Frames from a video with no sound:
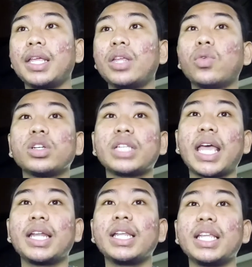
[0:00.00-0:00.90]
It was
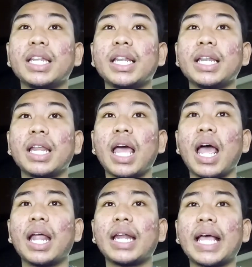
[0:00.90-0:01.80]
added in
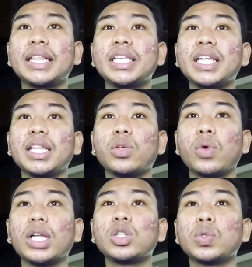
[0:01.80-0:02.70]

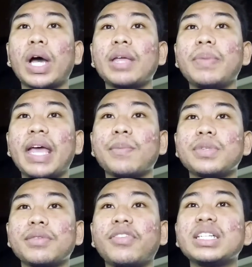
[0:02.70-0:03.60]
1981 to
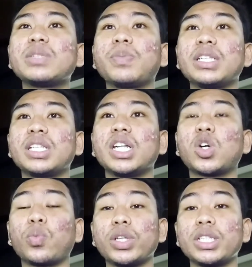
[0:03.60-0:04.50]
IBM's first personal
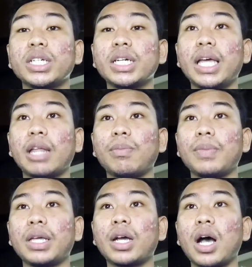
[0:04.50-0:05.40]
computer
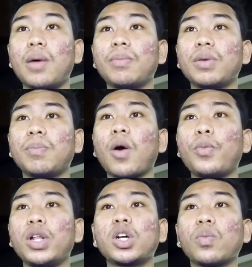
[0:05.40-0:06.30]
and become a
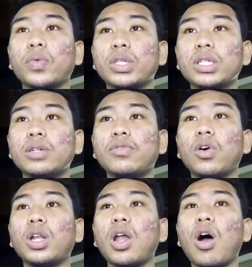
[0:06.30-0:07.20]
popular computer
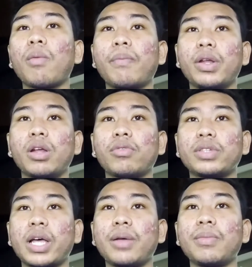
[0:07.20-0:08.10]
for a long period of
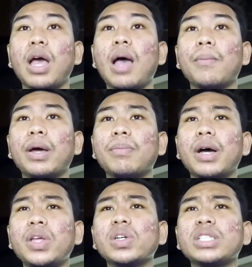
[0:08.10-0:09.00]
time. But
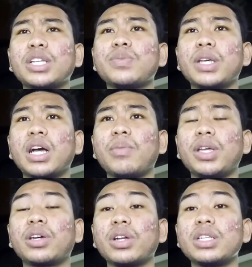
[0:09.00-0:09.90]
BIOS has become
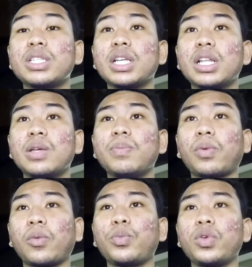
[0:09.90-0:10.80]
increasingly
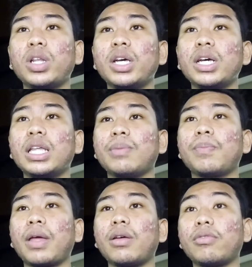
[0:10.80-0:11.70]
popular in
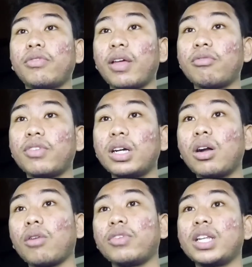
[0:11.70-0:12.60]

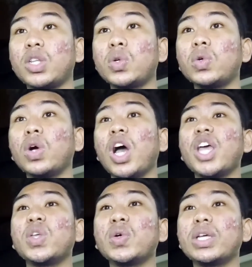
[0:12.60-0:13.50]
favor of a new
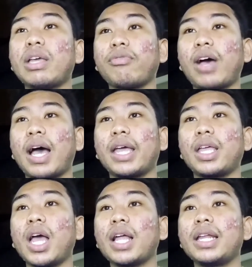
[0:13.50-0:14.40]

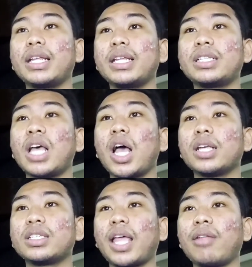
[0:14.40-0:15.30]
UEFI, that is
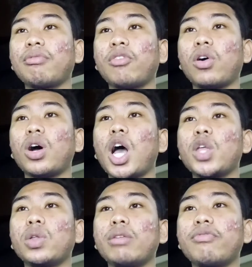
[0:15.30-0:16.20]
stand for
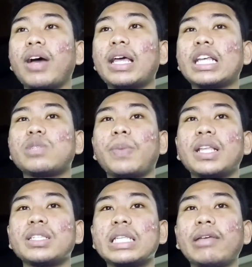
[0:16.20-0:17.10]
Unified
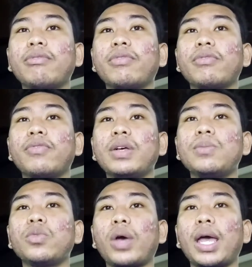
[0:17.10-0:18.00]
Expensive
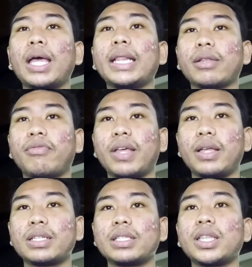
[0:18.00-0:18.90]
Firmware
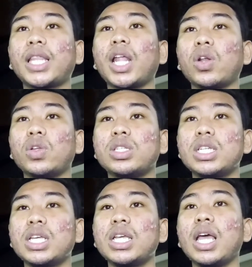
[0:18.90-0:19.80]
Interface
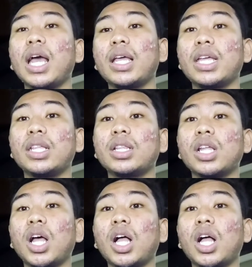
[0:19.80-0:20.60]
technology in